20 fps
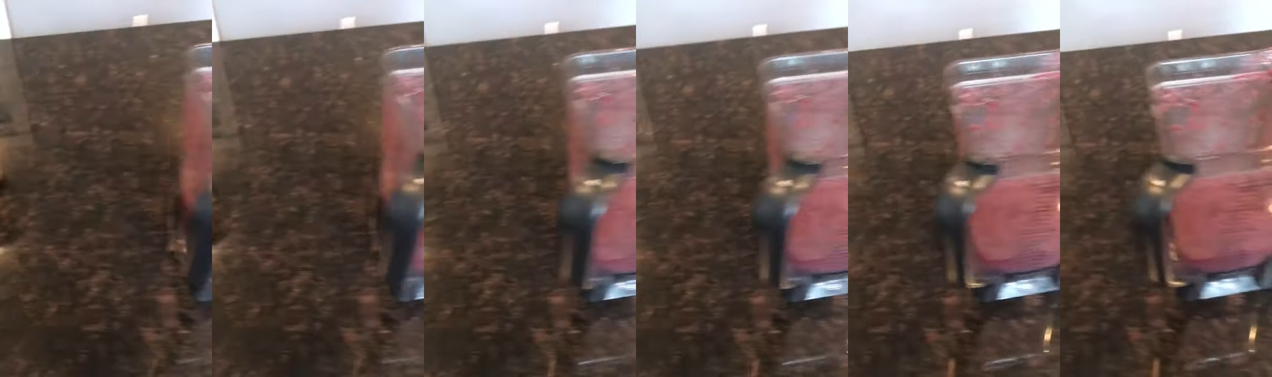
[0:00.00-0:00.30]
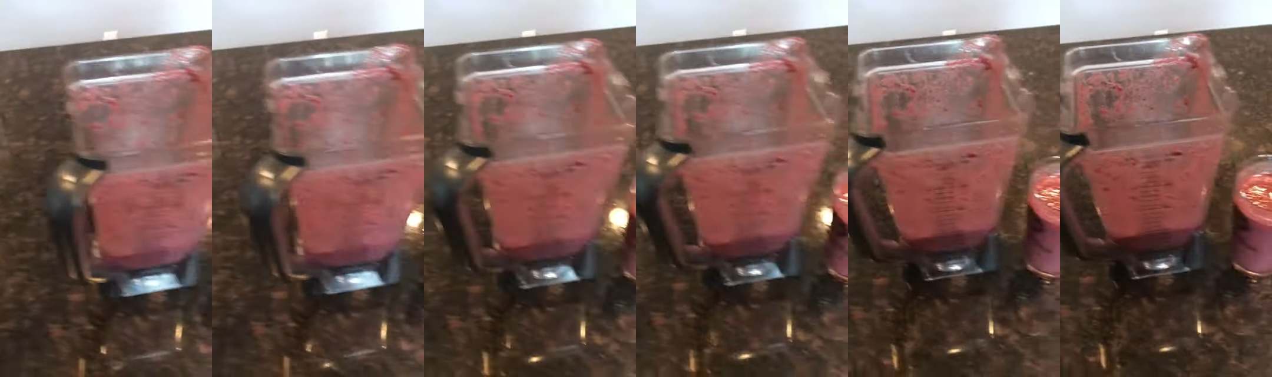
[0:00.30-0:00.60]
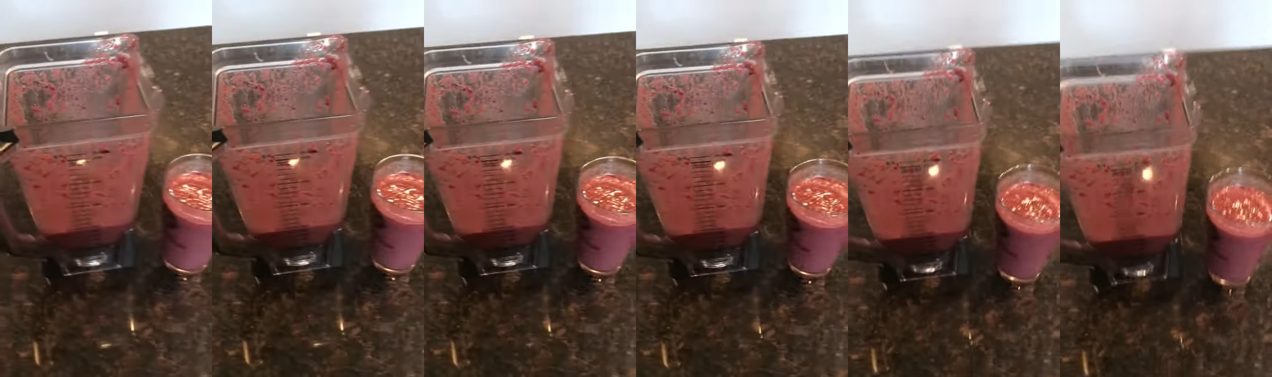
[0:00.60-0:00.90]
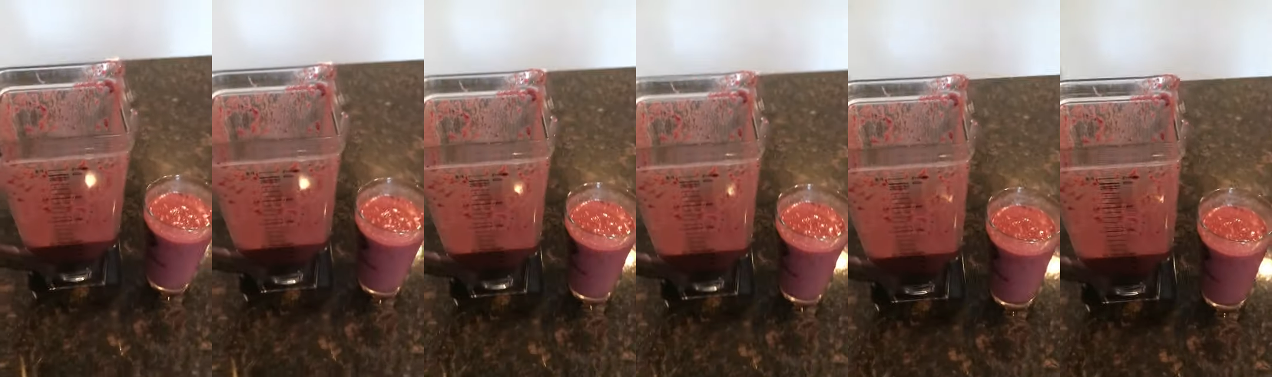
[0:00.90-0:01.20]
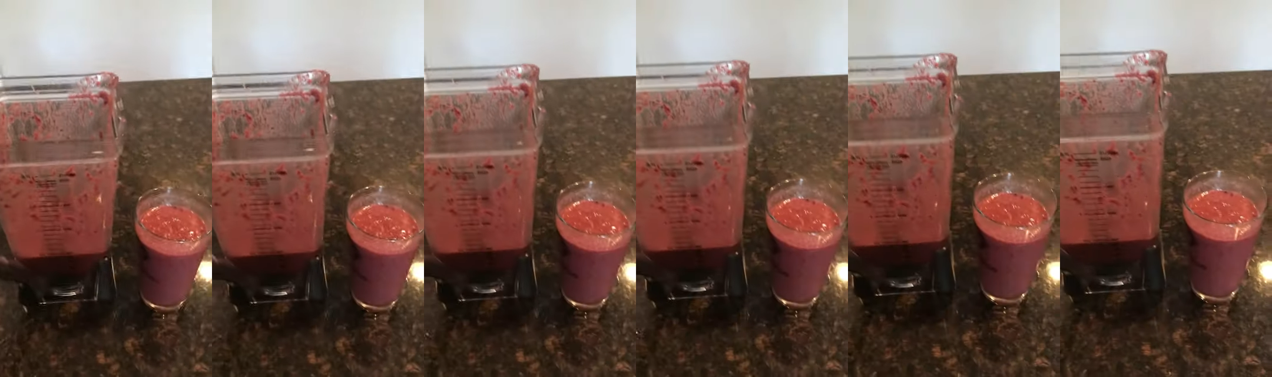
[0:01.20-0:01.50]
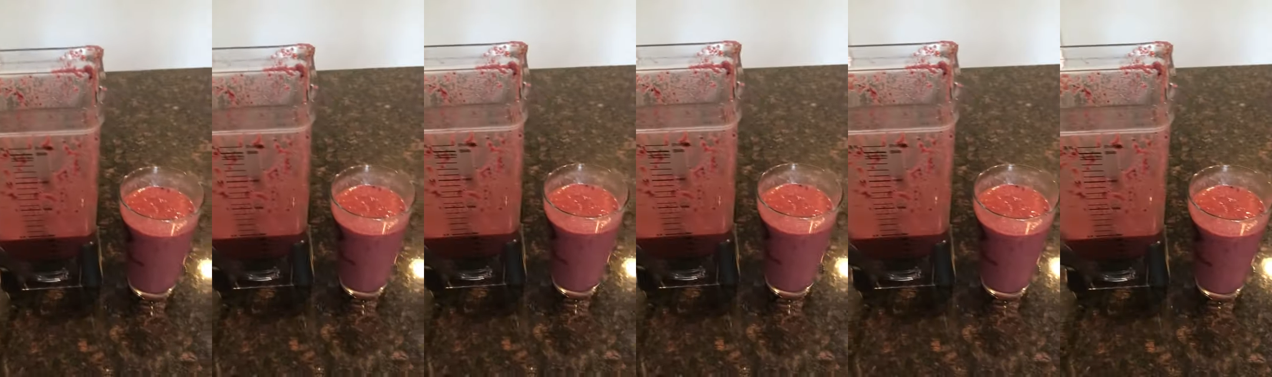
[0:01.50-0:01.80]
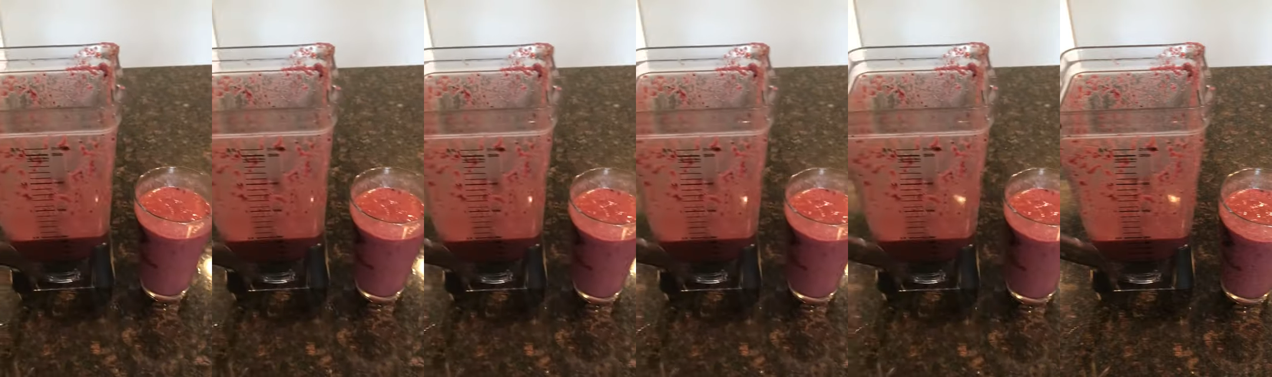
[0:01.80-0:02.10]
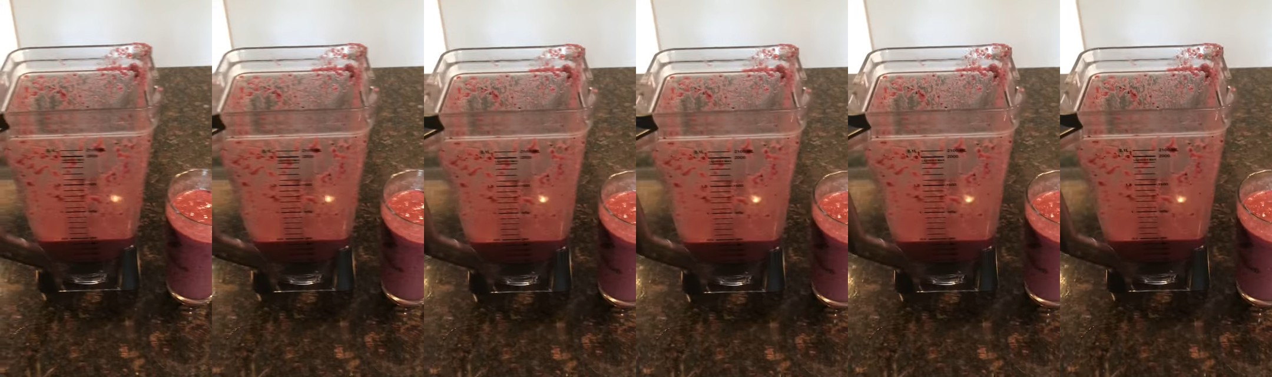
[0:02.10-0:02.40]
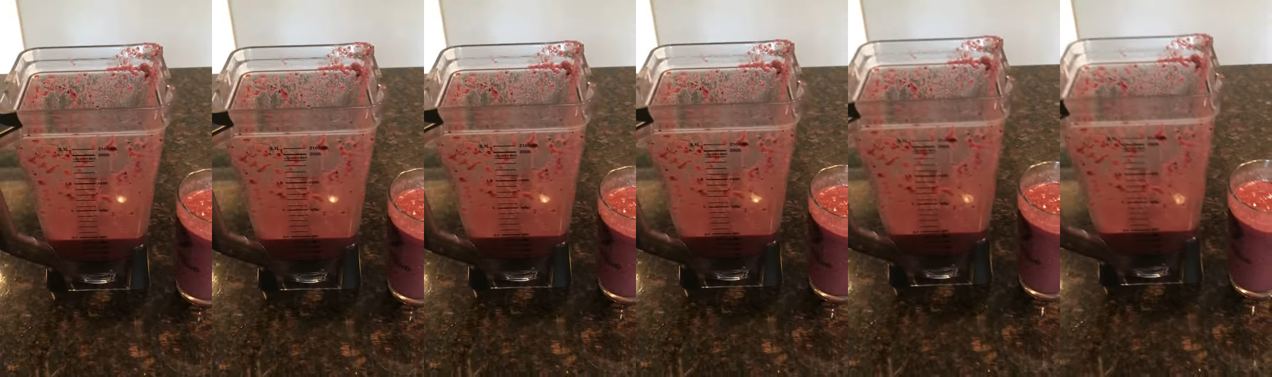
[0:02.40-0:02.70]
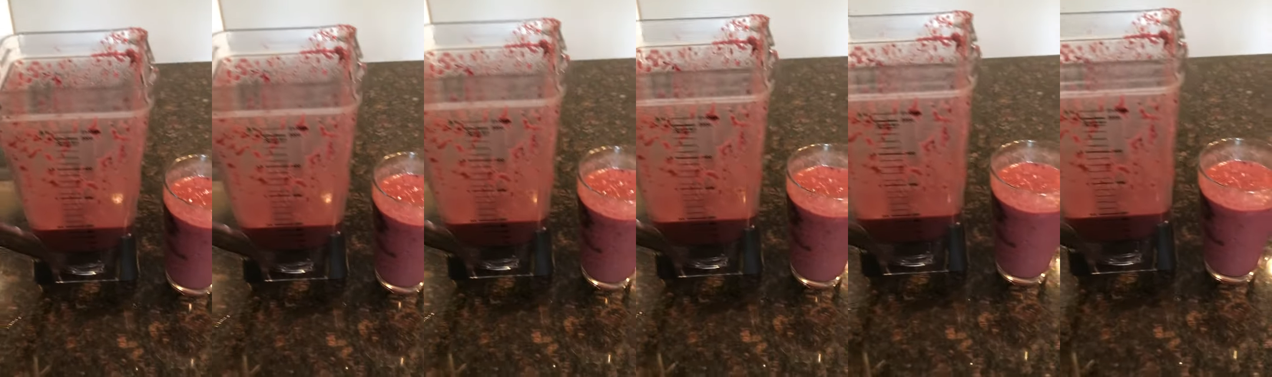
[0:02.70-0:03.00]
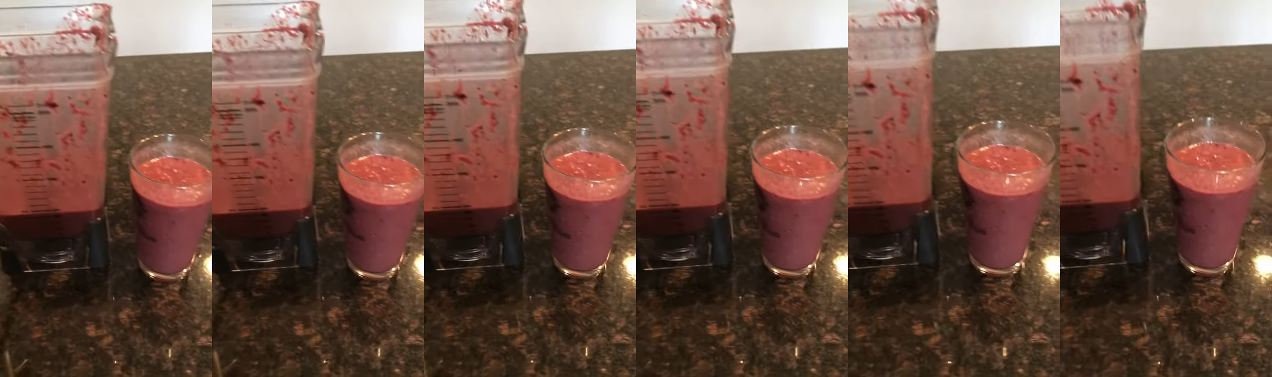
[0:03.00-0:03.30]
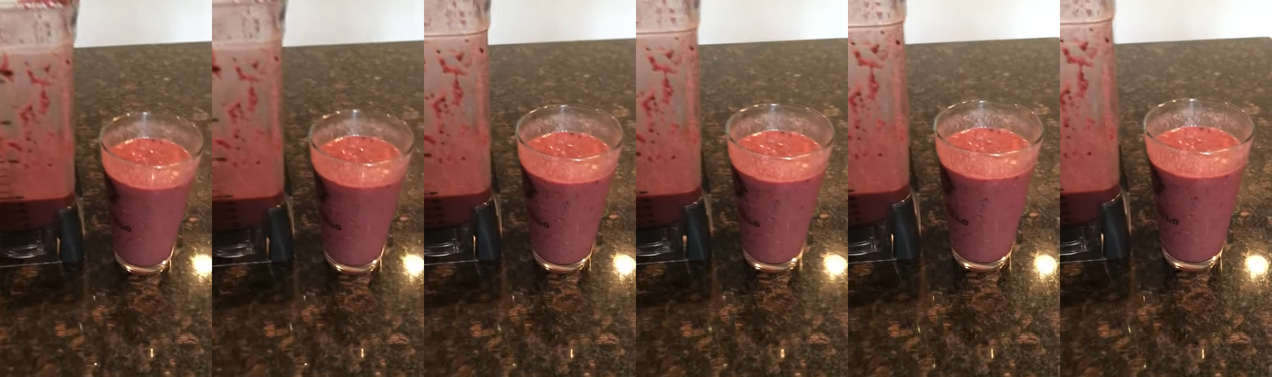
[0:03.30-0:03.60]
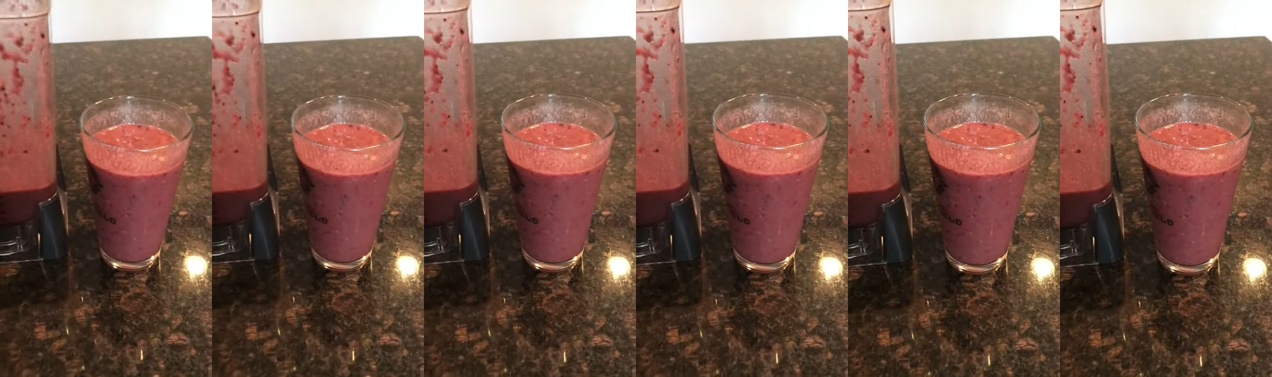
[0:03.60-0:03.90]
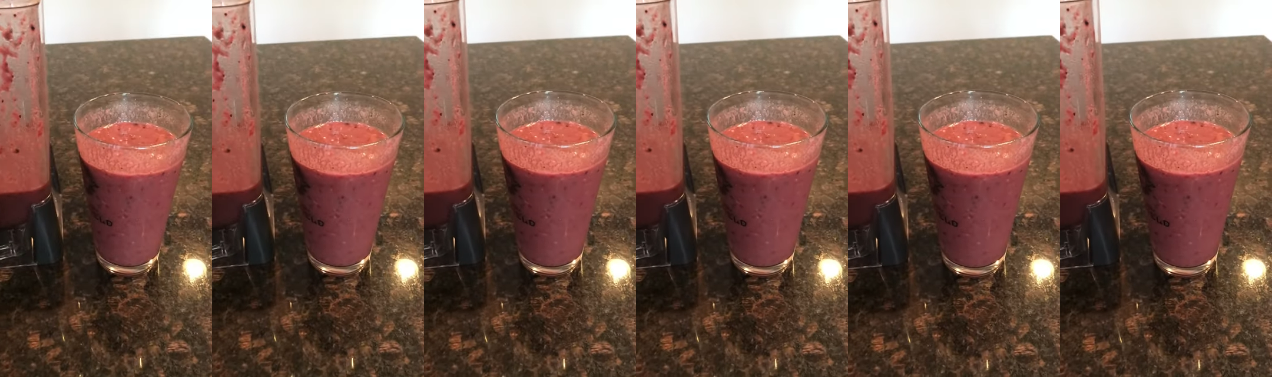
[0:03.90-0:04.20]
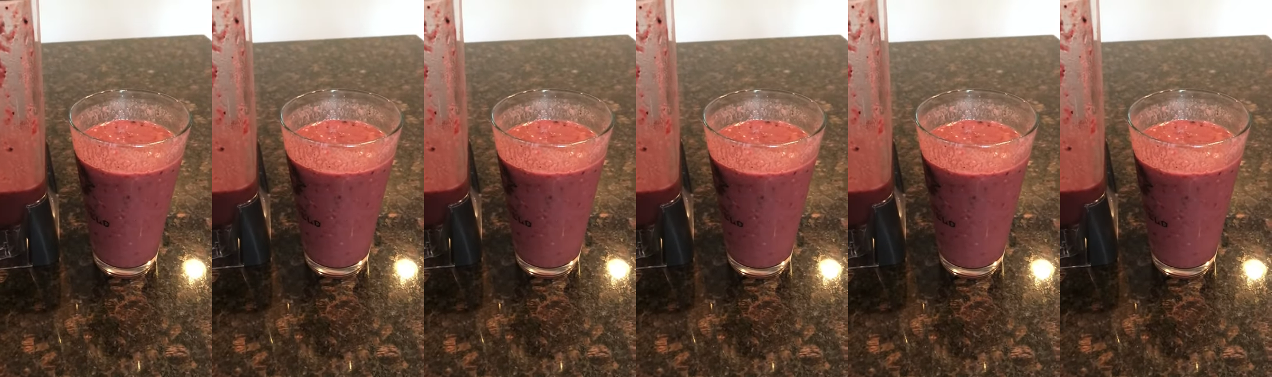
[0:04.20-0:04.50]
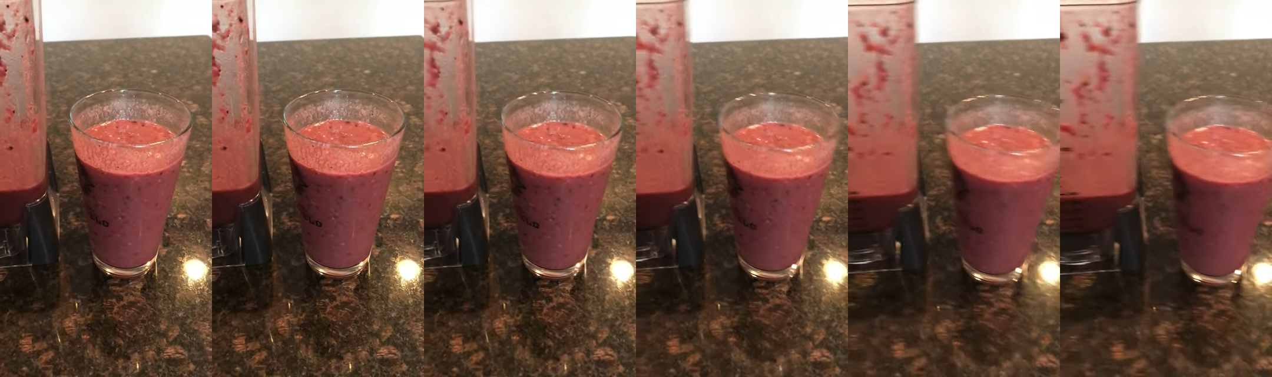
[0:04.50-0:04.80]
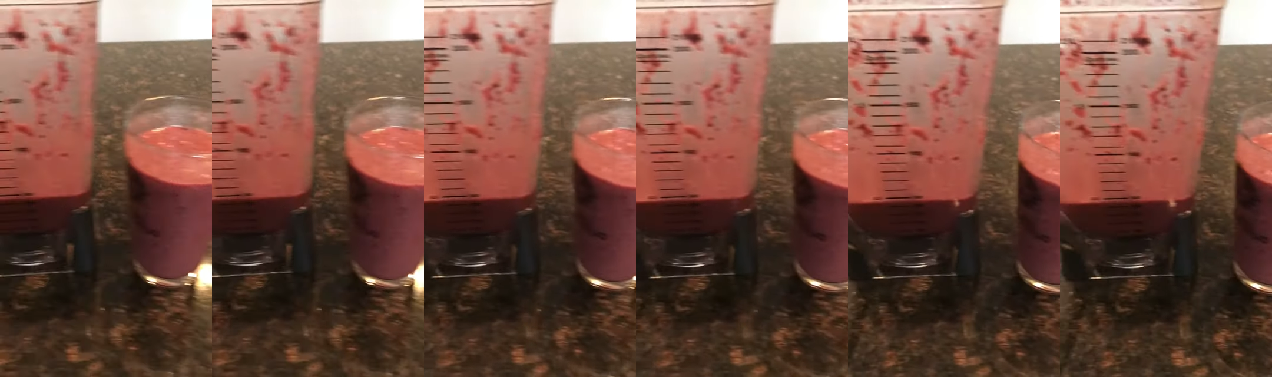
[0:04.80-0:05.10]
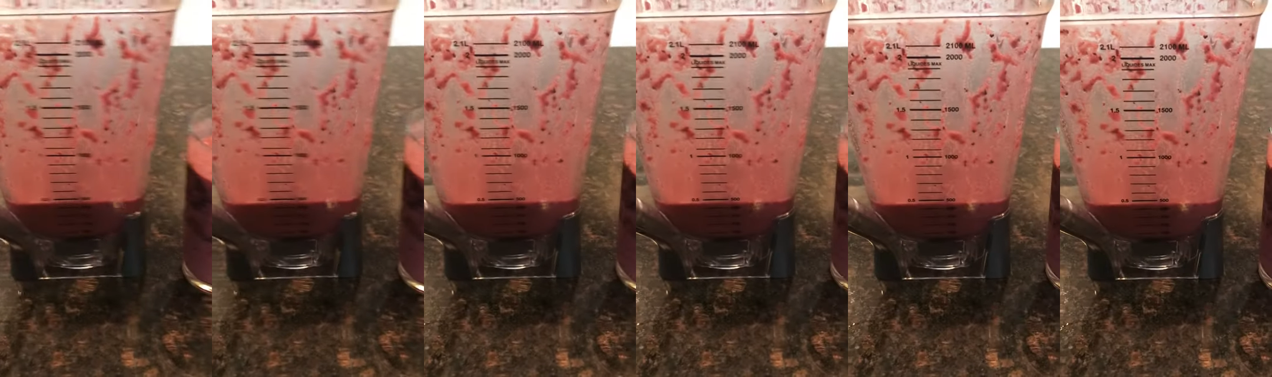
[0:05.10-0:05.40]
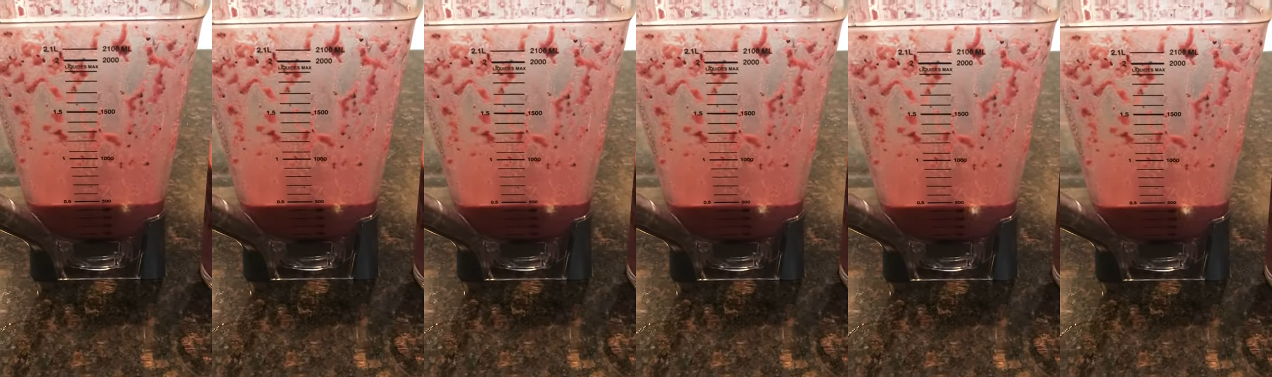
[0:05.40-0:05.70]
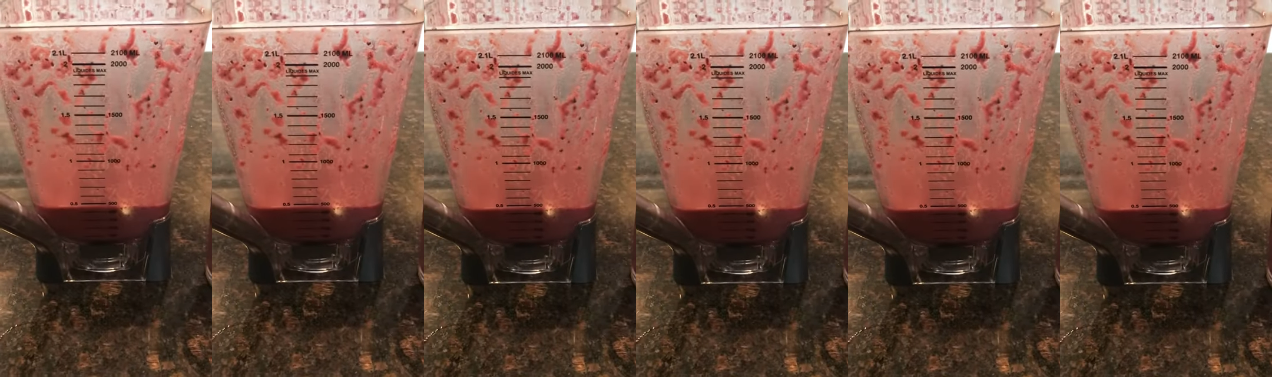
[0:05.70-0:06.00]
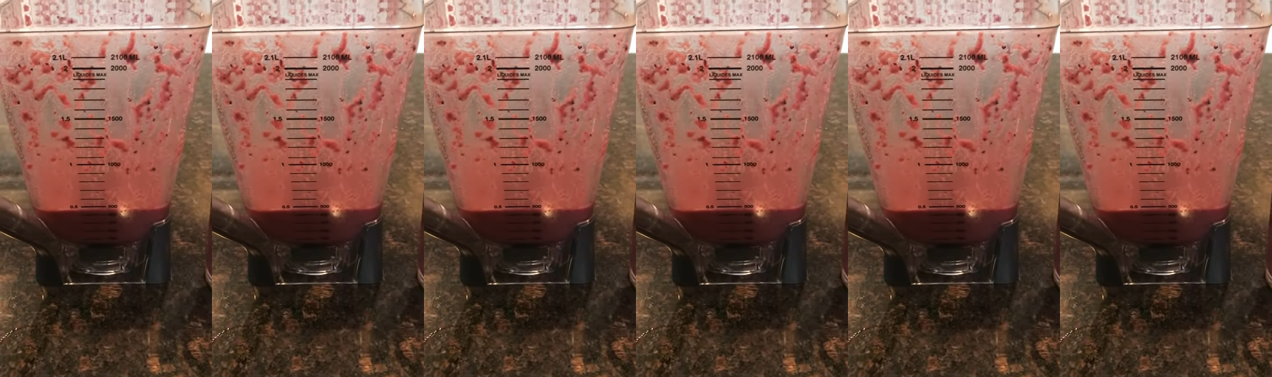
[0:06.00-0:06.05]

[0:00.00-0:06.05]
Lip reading: Nobody's mouth can be seen.